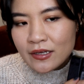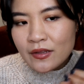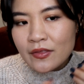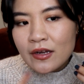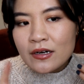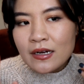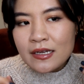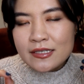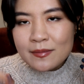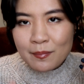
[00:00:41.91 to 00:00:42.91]
there
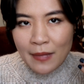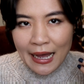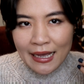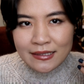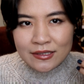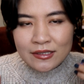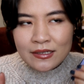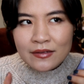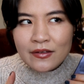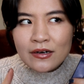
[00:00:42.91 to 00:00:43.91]
is matte,
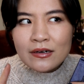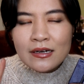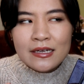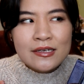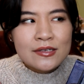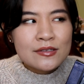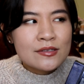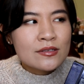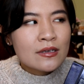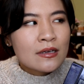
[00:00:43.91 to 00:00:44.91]
there is